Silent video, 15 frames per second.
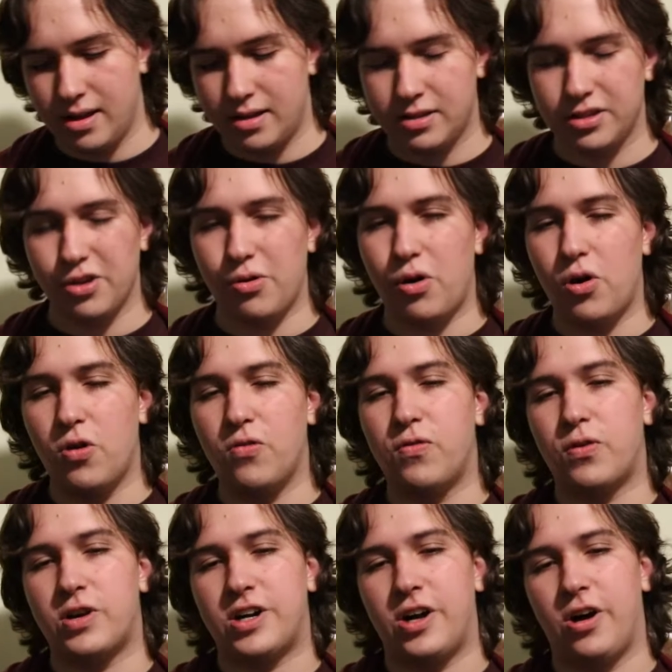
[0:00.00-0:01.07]
So
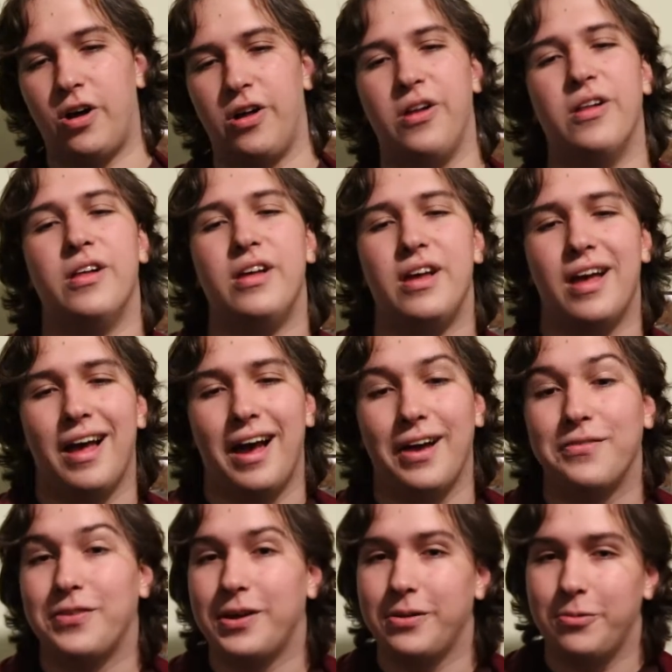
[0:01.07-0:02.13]
overall, I
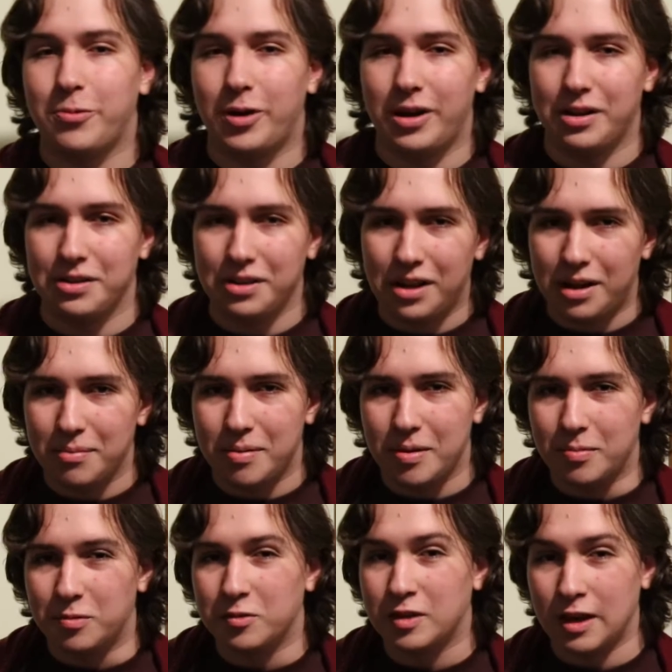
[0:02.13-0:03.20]
think what a lot of
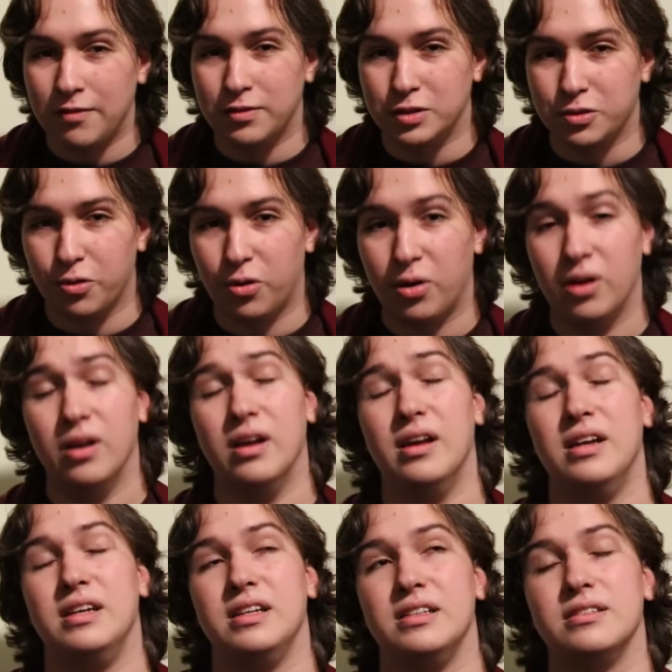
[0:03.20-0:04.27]
people gave the score
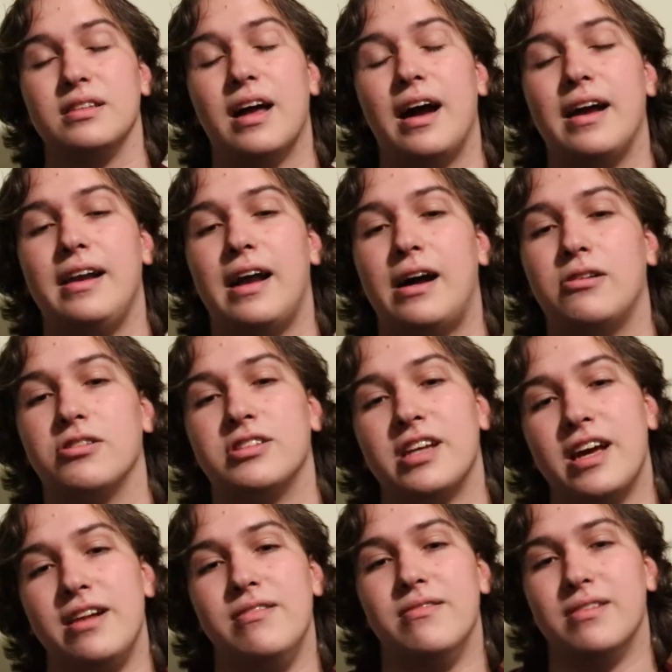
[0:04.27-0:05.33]
is 9 out of
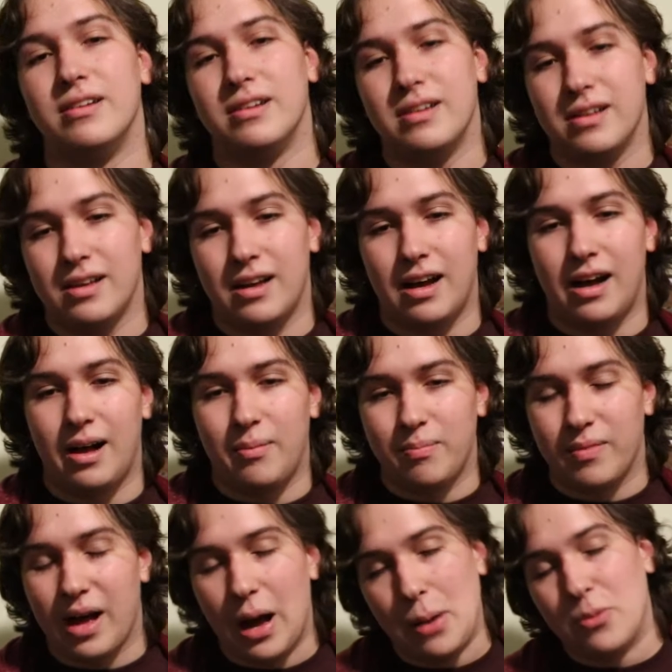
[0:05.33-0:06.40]
10.
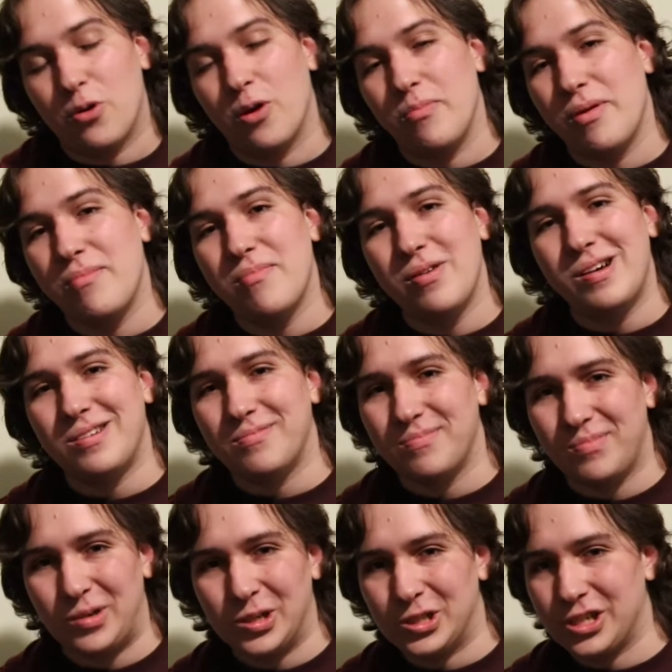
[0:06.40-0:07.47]
I'm going to be a bit
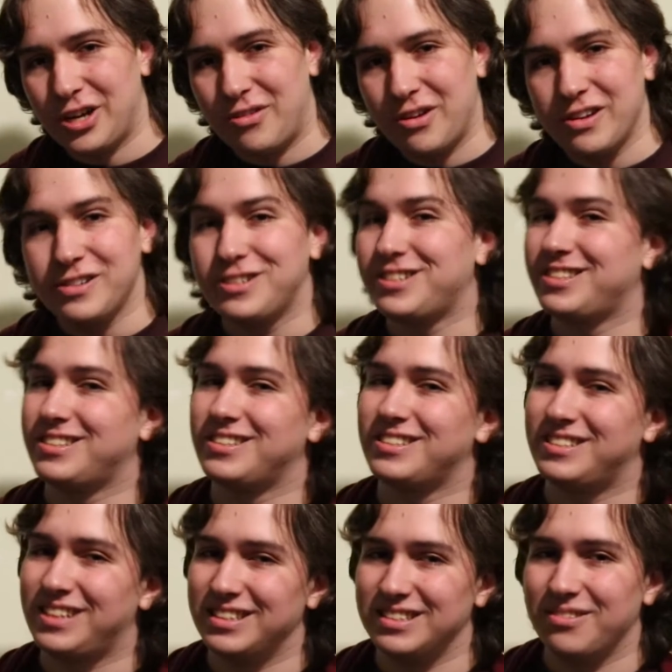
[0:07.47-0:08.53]
more generous
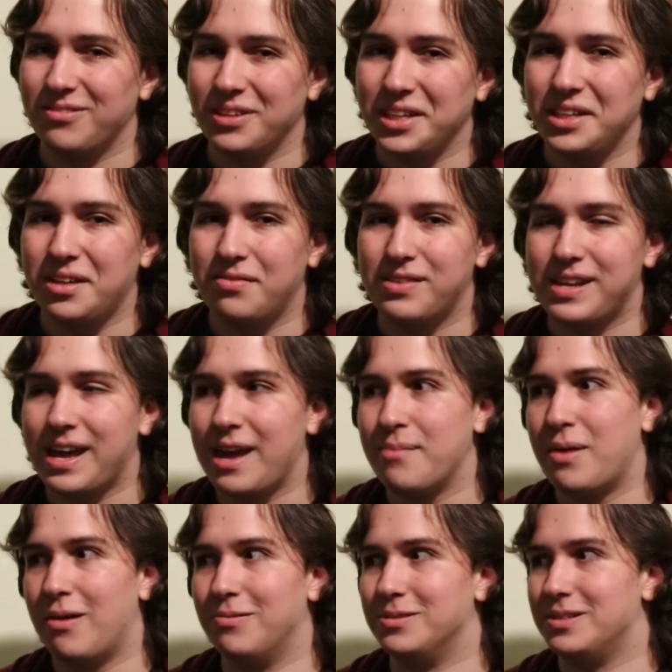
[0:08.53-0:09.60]
since I really love the
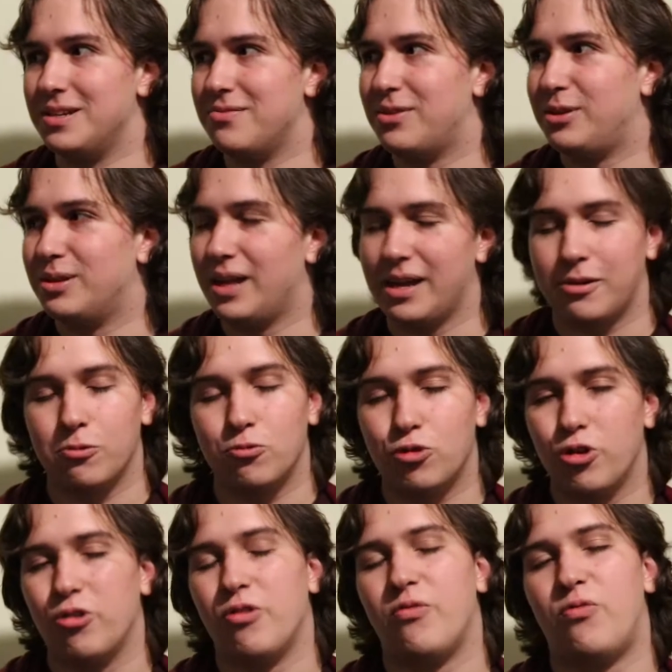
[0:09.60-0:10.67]
game. I was even like
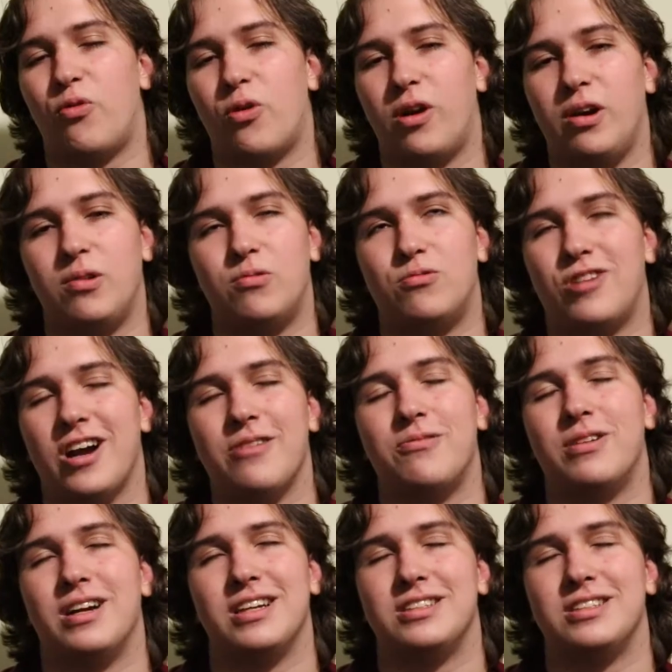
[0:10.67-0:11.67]
rooting for it right when I